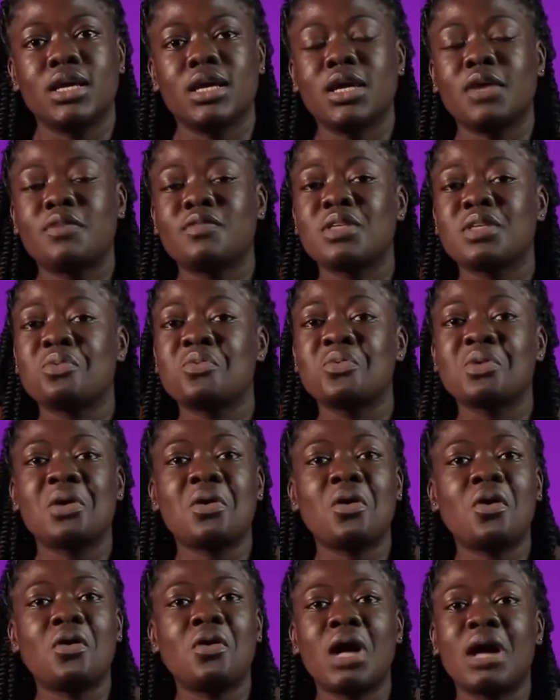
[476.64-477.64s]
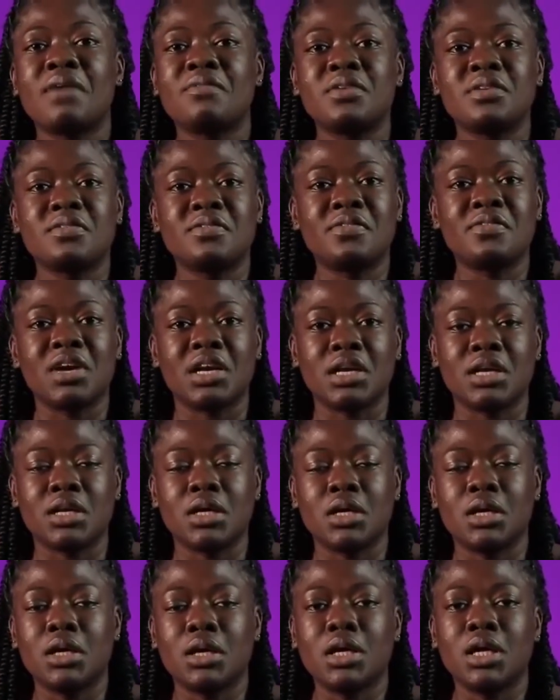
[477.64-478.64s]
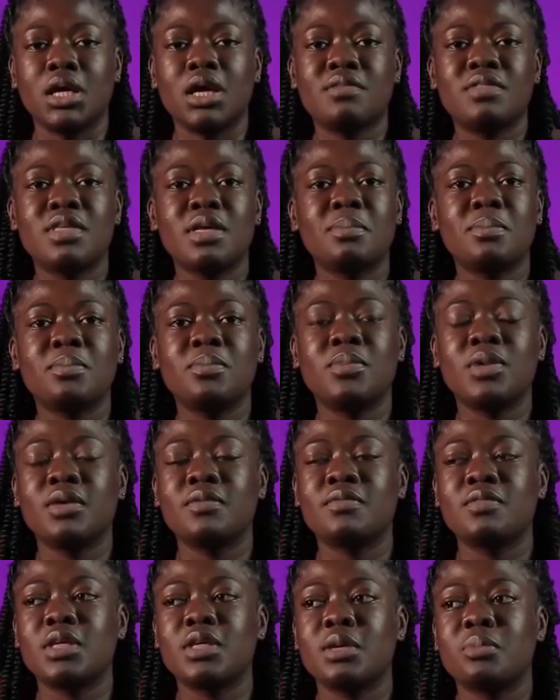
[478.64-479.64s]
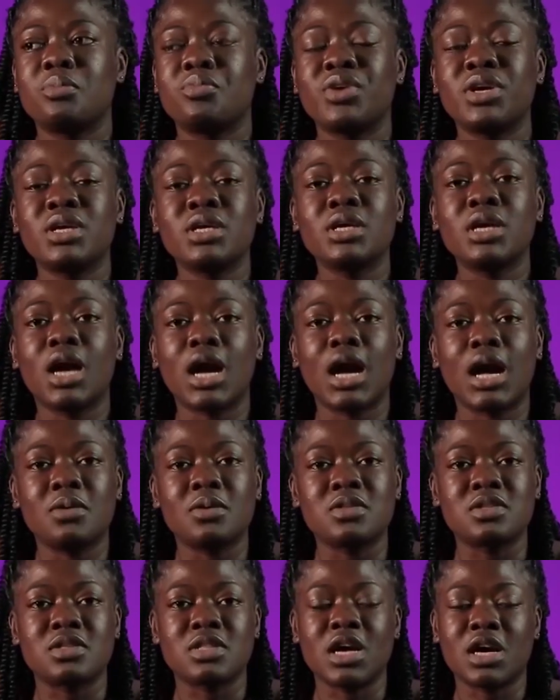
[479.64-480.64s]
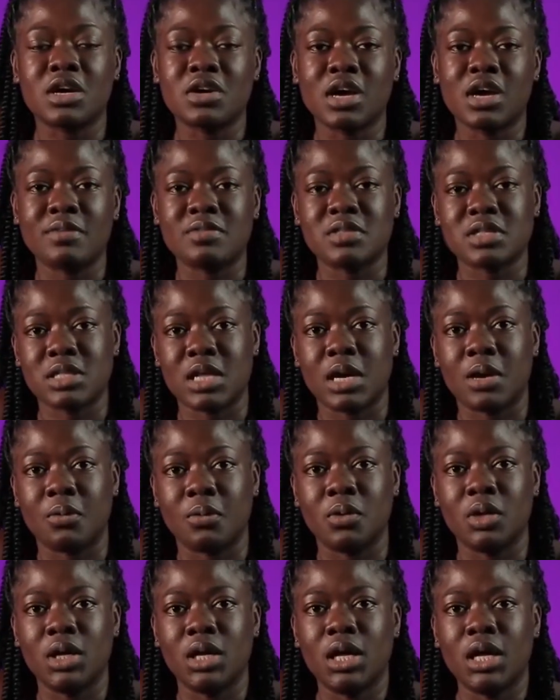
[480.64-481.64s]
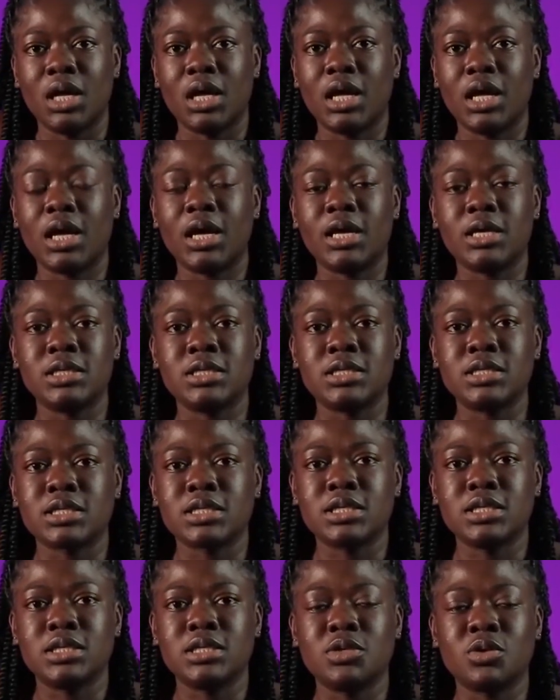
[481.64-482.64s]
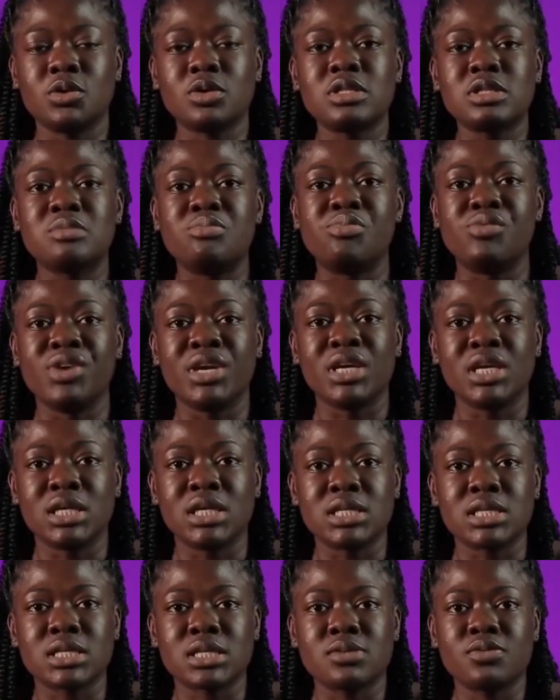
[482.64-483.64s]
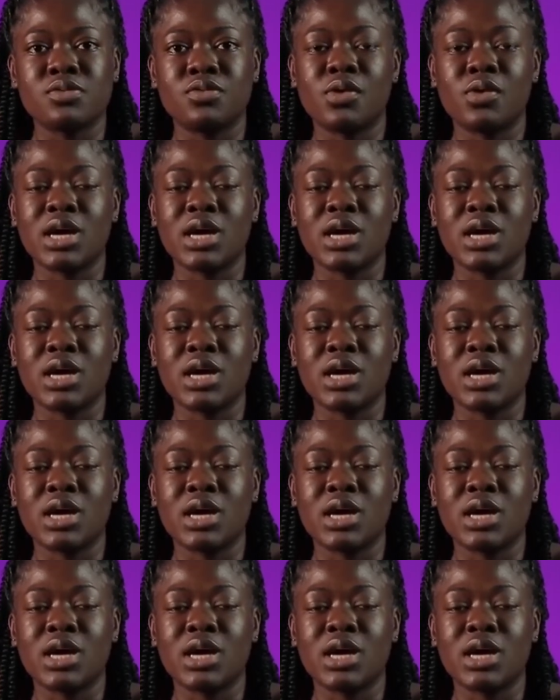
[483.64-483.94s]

if they were all having fun, if they bring out their crafts now and they don't bring it for